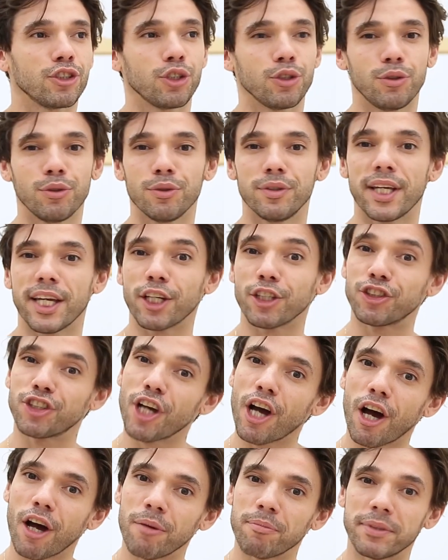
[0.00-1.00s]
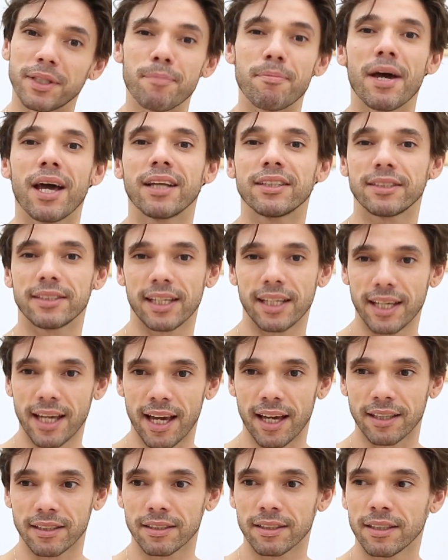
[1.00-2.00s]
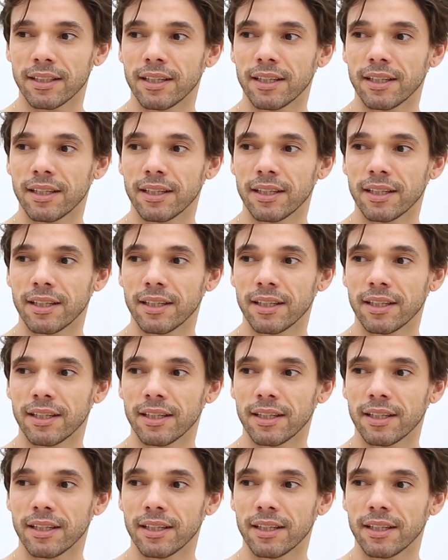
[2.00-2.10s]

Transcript: do their job the best they can.